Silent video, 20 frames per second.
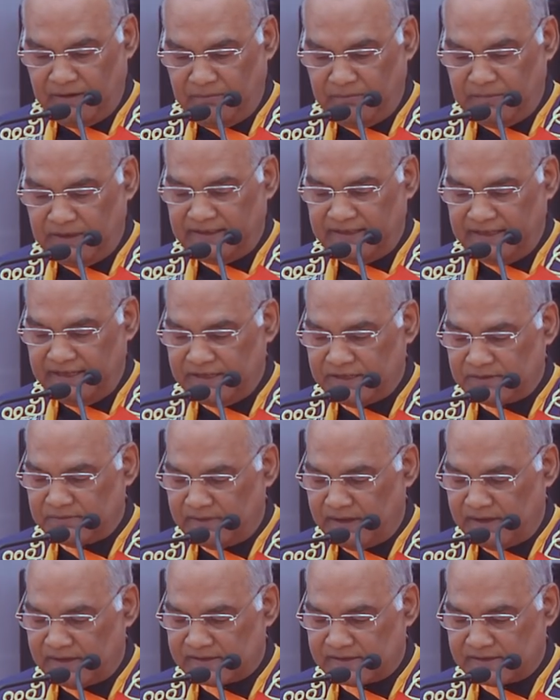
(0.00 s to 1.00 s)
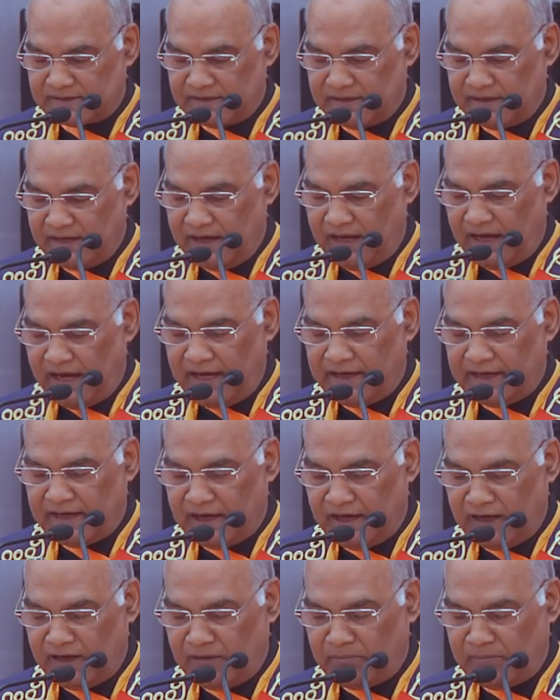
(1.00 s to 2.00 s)
With these words, I
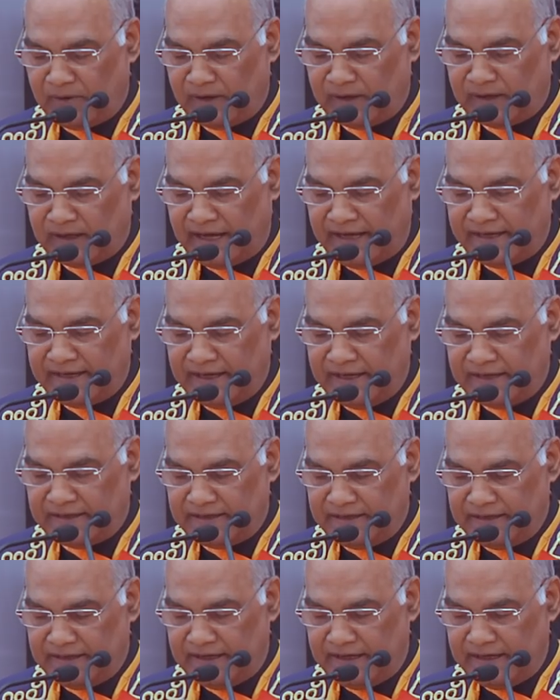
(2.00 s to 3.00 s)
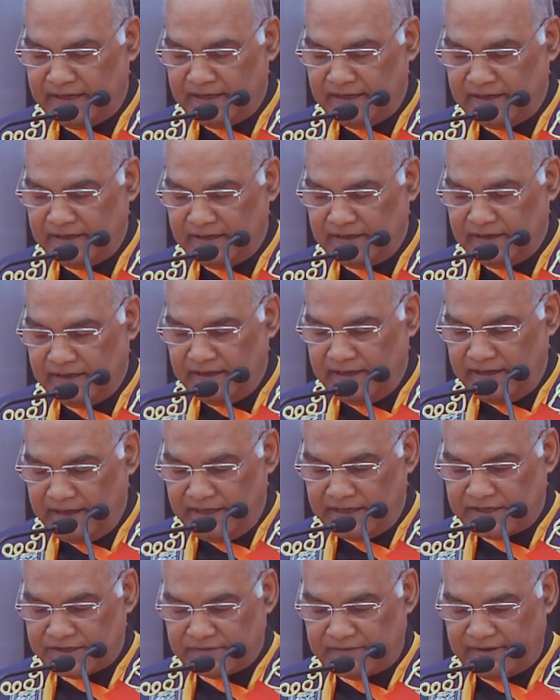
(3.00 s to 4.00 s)
call upon IIT Delhi,
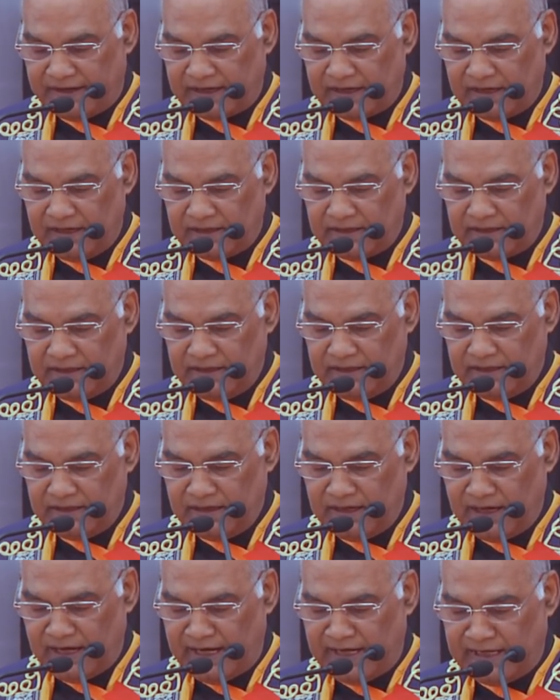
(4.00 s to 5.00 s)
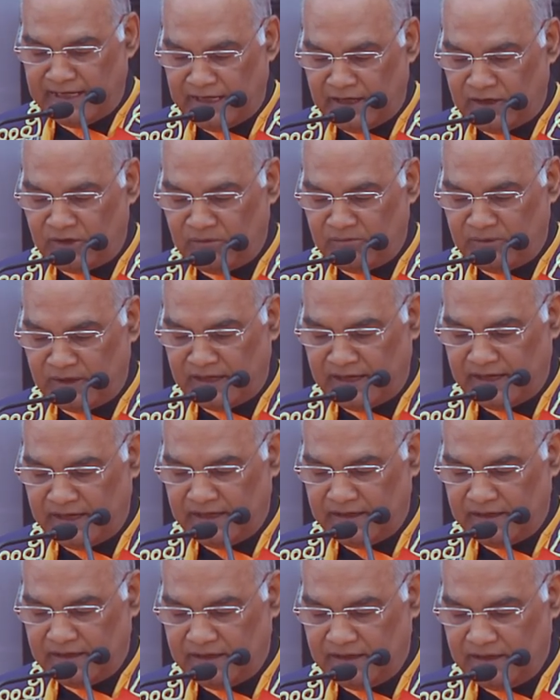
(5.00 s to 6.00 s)
its faculty and alumni,